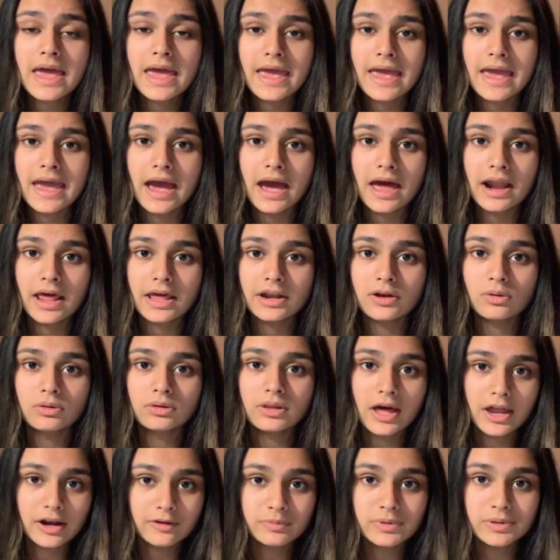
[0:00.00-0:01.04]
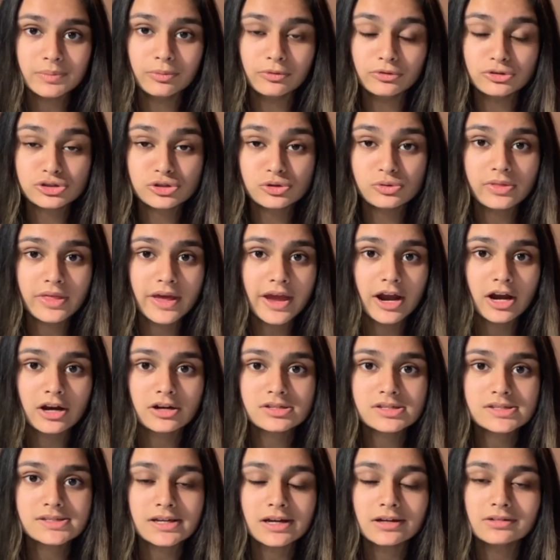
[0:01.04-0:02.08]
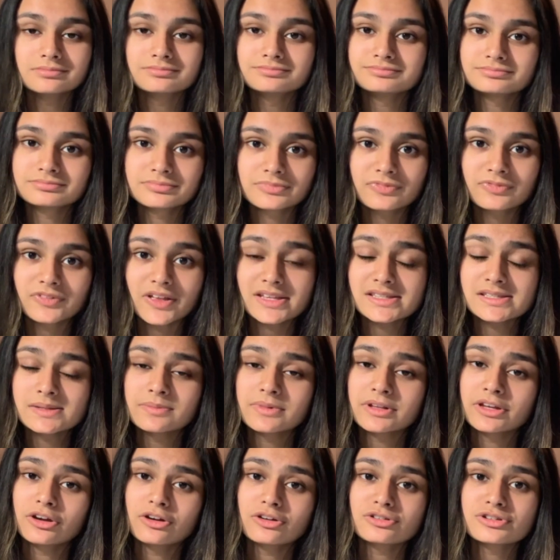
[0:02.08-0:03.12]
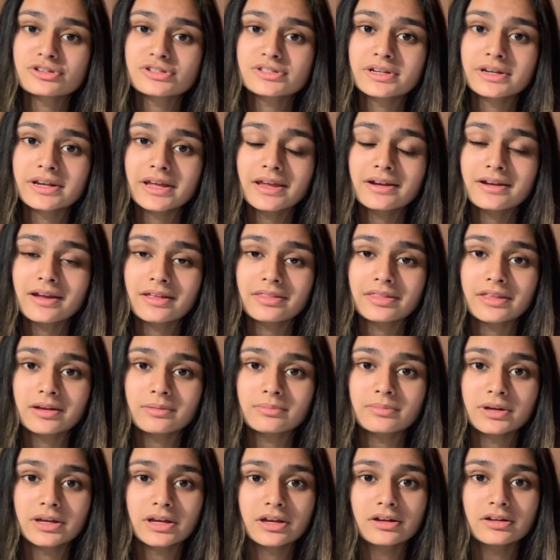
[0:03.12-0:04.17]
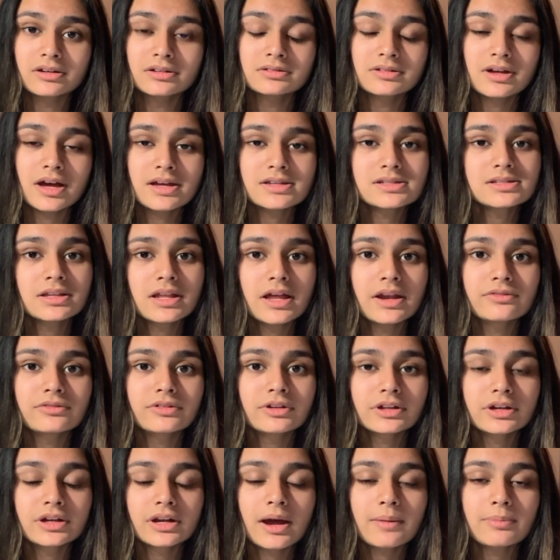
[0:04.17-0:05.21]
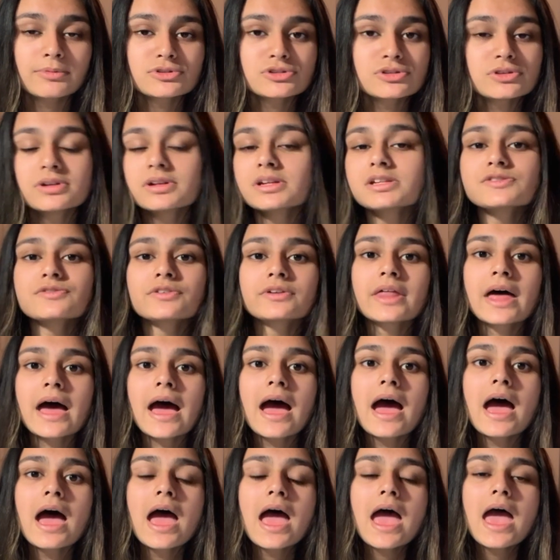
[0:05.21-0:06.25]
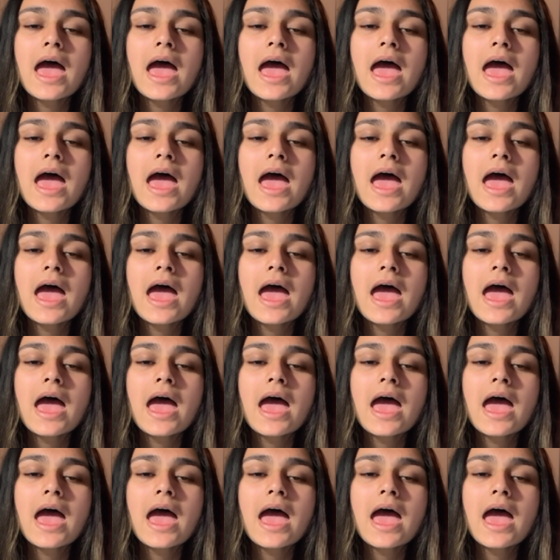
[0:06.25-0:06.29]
And I know a lot of people do there, so that's something you're interested in. I think McGill has a lot of really good opportunities for that.